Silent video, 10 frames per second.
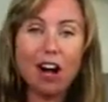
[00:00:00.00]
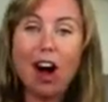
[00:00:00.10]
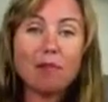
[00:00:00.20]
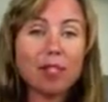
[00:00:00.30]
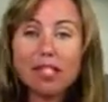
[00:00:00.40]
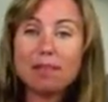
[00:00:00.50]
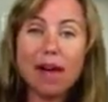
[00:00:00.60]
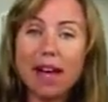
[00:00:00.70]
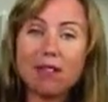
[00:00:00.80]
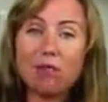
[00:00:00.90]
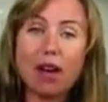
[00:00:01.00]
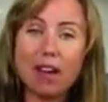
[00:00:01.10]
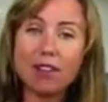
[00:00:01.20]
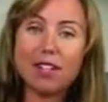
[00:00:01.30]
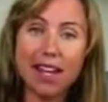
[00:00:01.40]
You know, I'm going to spend
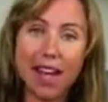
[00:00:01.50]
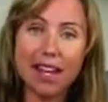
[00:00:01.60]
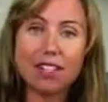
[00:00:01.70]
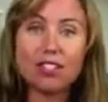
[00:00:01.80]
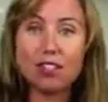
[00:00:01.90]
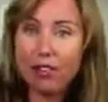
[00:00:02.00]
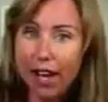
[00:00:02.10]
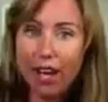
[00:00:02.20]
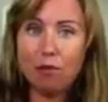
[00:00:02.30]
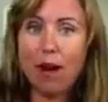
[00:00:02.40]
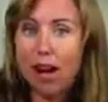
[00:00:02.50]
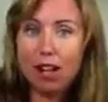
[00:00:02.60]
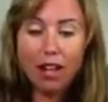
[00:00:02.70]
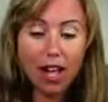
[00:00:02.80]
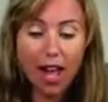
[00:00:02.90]
whatever it takes to eat
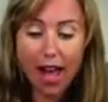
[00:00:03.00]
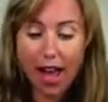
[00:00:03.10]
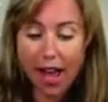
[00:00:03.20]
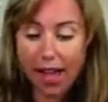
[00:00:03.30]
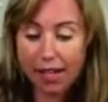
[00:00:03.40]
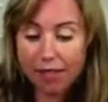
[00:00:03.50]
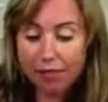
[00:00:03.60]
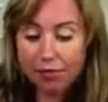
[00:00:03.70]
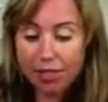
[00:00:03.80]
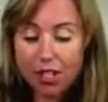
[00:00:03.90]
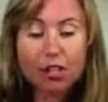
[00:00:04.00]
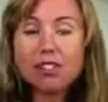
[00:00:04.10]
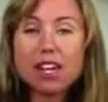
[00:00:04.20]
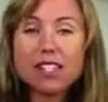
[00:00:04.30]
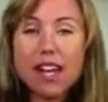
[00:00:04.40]
well, and, you know,
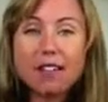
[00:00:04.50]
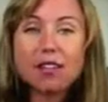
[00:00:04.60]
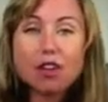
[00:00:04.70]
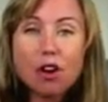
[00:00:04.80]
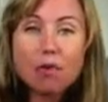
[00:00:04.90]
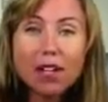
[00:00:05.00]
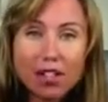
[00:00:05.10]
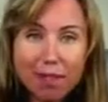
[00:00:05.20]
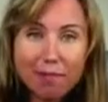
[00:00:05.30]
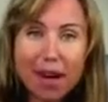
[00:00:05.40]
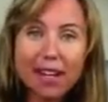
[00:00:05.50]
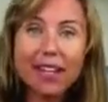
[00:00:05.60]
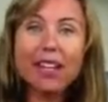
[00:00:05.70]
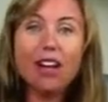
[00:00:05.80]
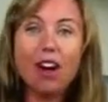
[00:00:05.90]
because I save so much other
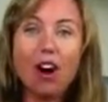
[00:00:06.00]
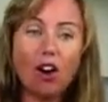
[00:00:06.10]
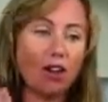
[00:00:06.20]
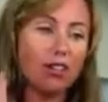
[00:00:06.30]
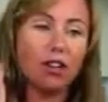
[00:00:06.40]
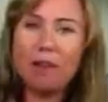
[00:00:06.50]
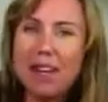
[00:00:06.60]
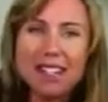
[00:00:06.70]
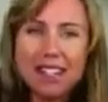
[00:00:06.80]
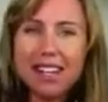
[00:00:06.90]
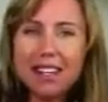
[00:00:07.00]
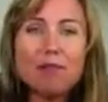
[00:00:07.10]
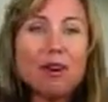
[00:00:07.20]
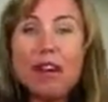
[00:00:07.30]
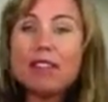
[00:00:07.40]
money on, you know, being sick.
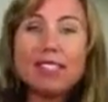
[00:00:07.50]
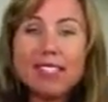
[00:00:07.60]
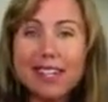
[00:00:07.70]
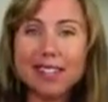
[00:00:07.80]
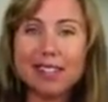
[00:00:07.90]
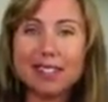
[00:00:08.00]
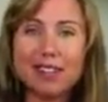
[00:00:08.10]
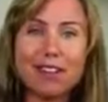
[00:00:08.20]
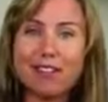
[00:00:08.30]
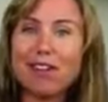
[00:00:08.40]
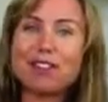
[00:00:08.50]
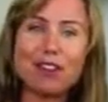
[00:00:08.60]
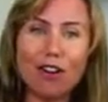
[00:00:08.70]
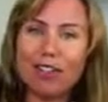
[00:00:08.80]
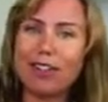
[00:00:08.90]
I'm not ever sick, so I don't have to go to the
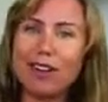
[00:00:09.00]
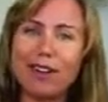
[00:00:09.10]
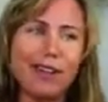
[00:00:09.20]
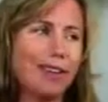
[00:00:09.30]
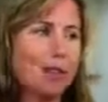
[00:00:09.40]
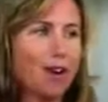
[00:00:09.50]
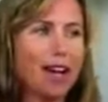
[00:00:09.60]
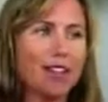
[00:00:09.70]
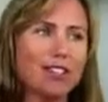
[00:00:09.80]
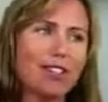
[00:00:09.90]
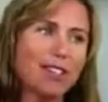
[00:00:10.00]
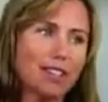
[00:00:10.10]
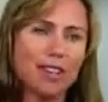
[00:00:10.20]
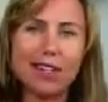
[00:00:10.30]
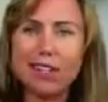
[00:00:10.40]
doctor, I don't need operations,
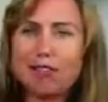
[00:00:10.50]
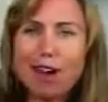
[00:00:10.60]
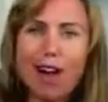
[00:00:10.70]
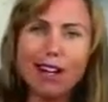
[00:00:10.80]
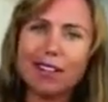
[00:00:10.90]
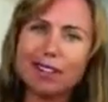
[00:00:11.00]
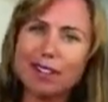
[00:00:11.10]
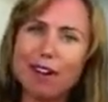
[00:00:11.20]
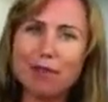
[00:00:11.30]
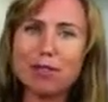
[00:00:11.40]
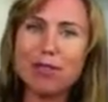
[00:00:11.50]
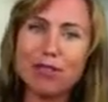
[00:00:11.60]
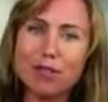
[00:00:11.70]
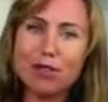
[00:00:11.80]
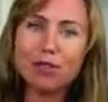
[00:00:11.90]
I don't need drugs,
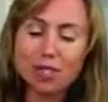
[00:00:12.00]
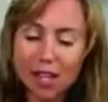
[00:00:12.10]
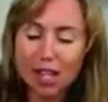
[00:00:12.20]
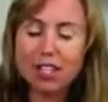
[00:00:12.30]
pharmaceuticals.